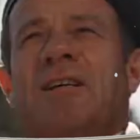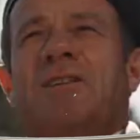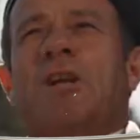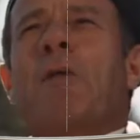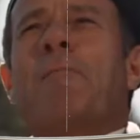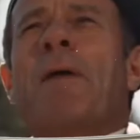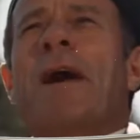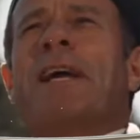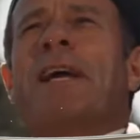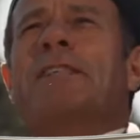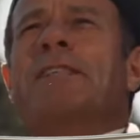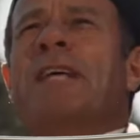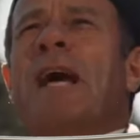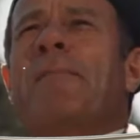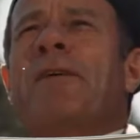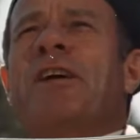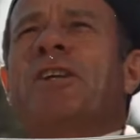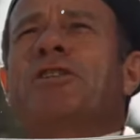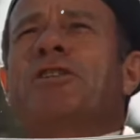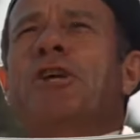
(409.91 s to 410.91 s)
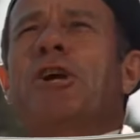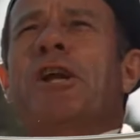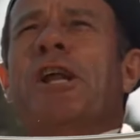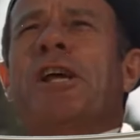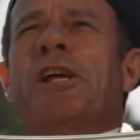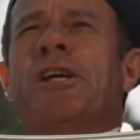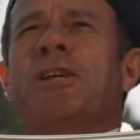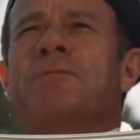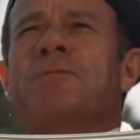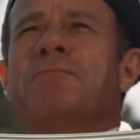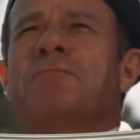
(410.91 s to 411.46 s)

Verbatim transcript: Don't make us come in shooting!